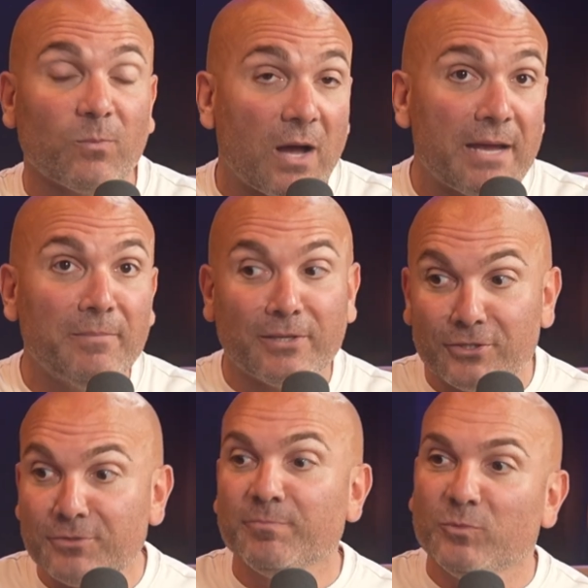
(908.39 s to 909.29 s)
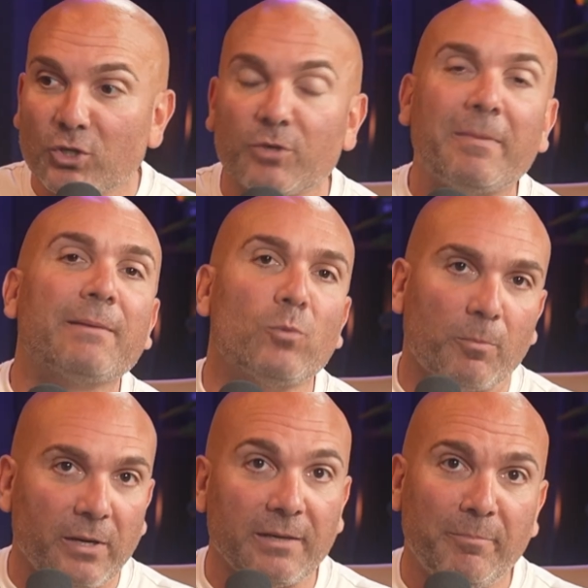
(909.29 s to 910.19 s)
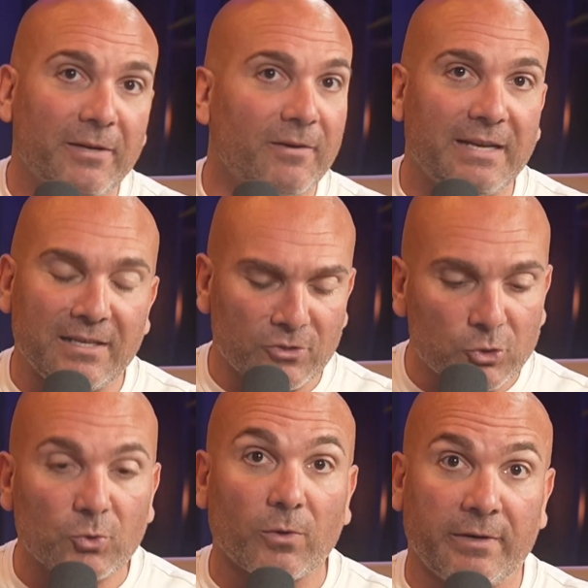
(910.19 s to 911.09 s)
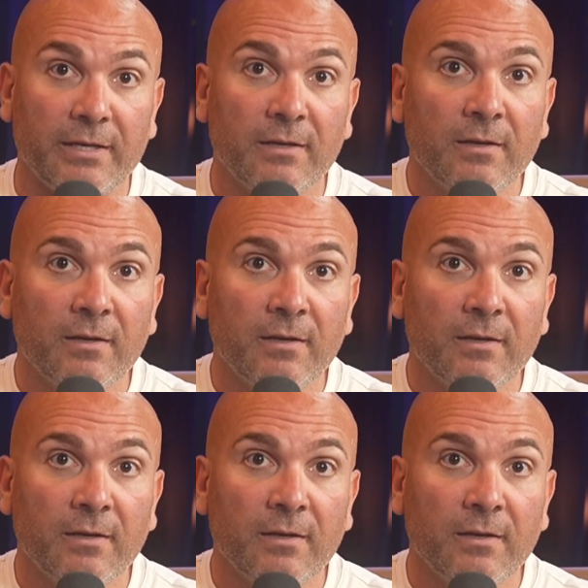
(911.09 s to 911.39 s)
Why? Because you're going to make more money, period. End of story.